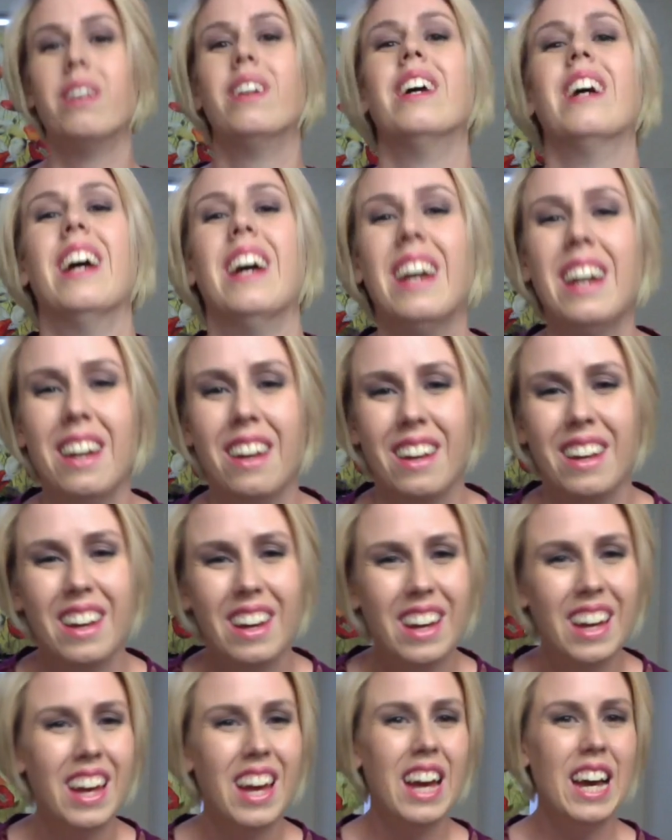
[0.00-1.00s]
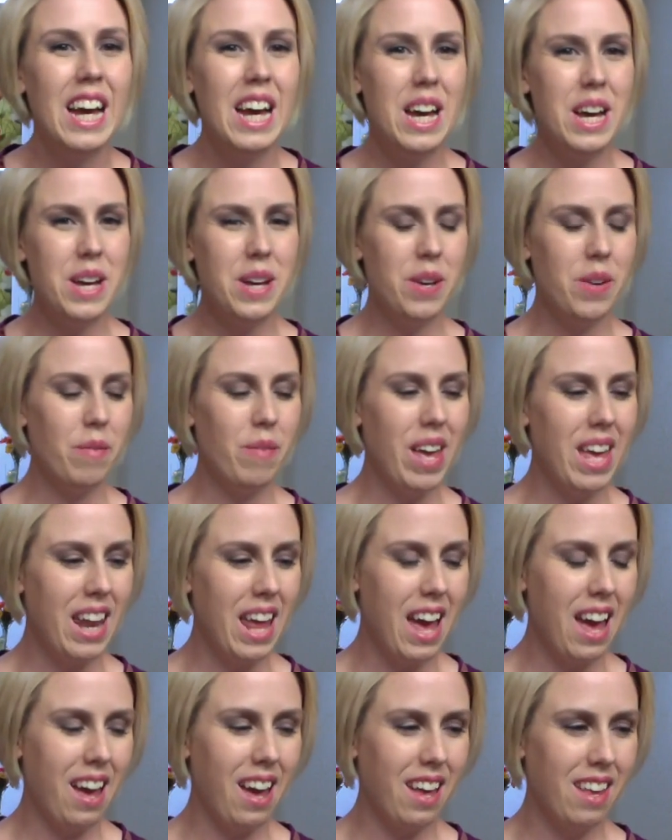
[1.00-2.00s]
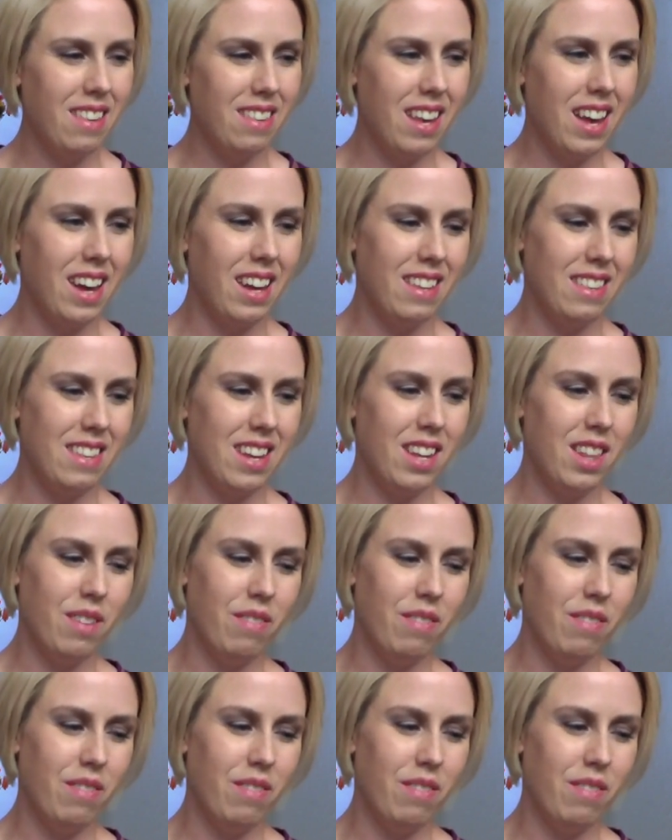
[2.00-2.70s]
And as I said,